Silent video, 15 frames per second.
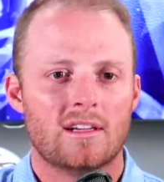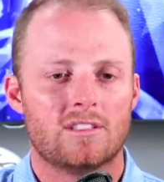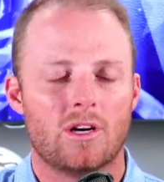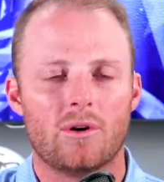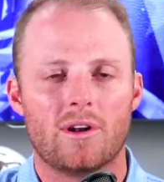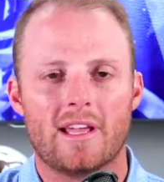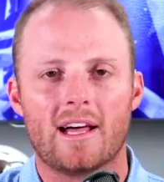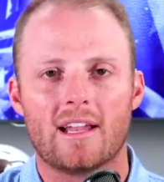
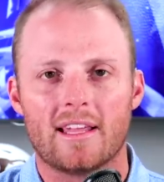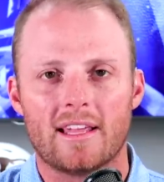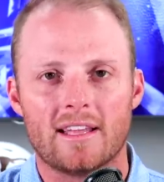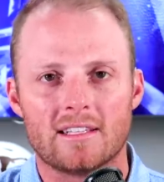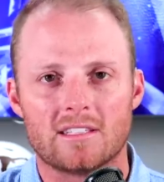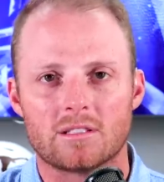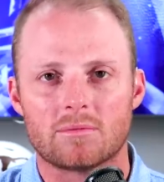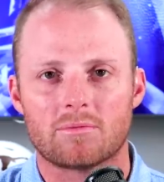Tony
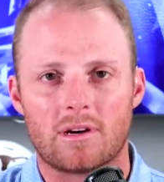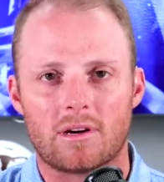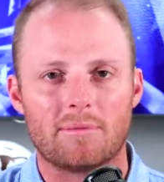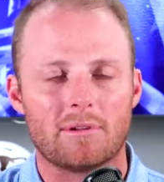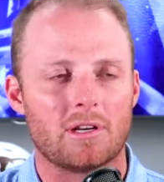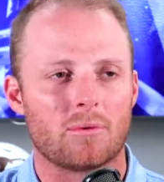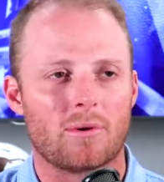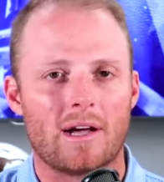Elliott's
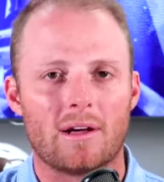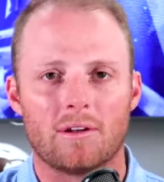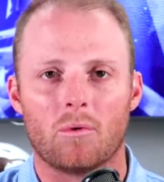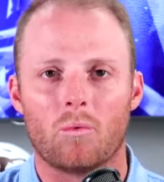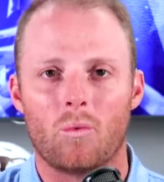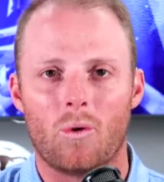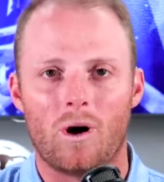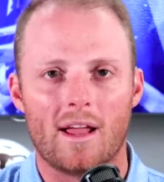probably around a
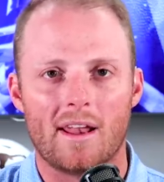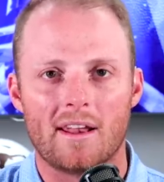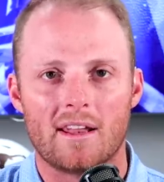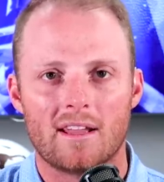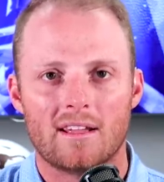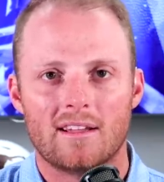1.